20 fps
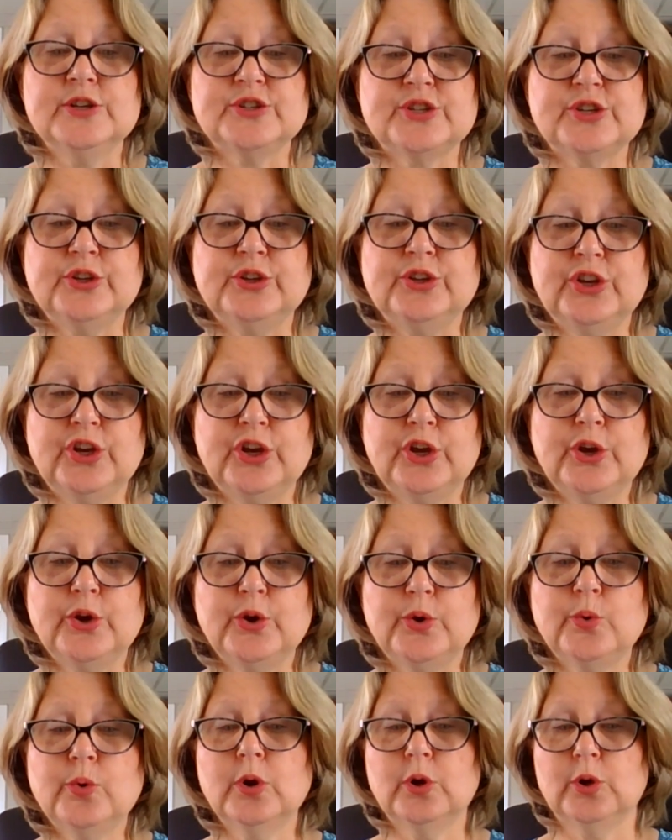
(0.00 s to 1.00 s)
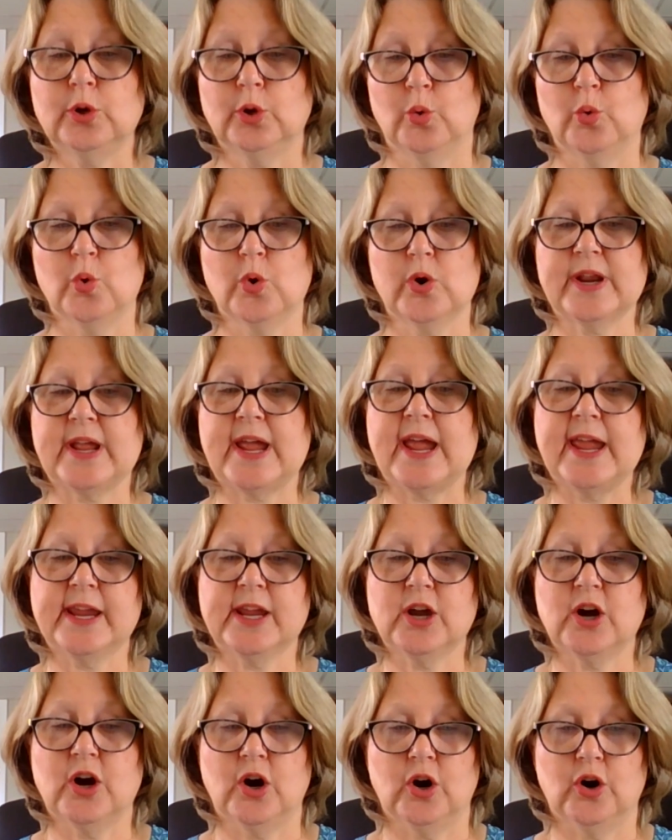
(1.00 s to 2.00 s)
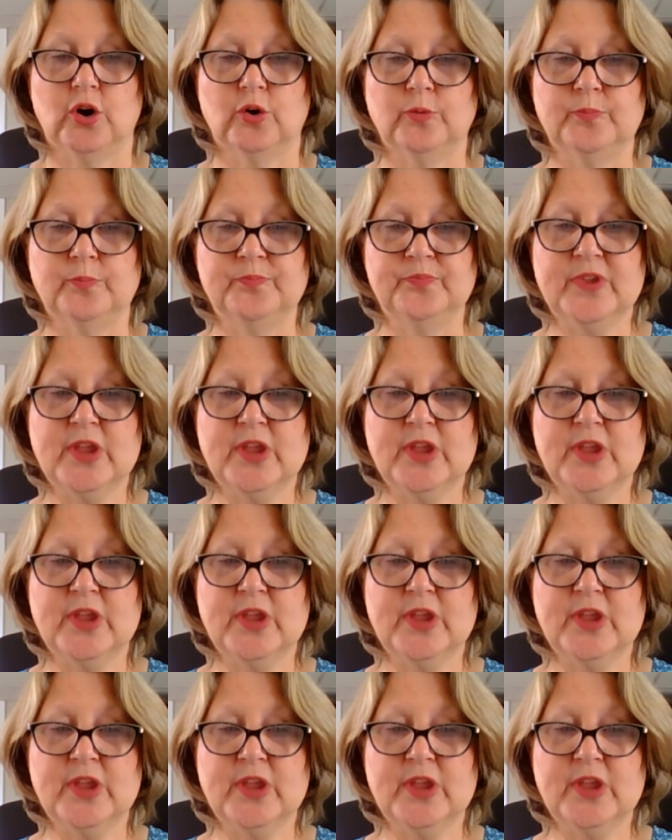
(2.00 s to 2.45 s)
To you, Lord, I call.